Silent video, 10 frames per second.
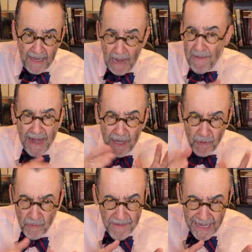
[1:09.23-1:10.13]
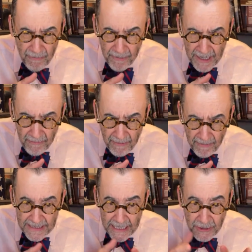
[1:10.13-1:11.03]
I'm not going to go through, I'm not going to reiterate
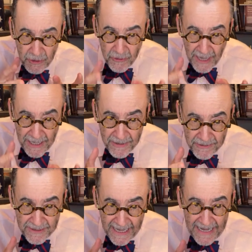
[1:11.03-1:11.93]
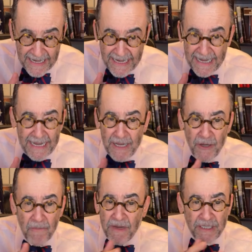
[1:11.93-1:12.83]
this. Like, do you not understand?
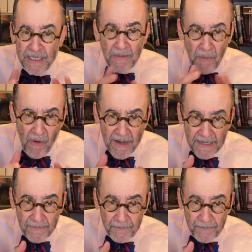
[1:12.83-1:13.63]
You're missing the point.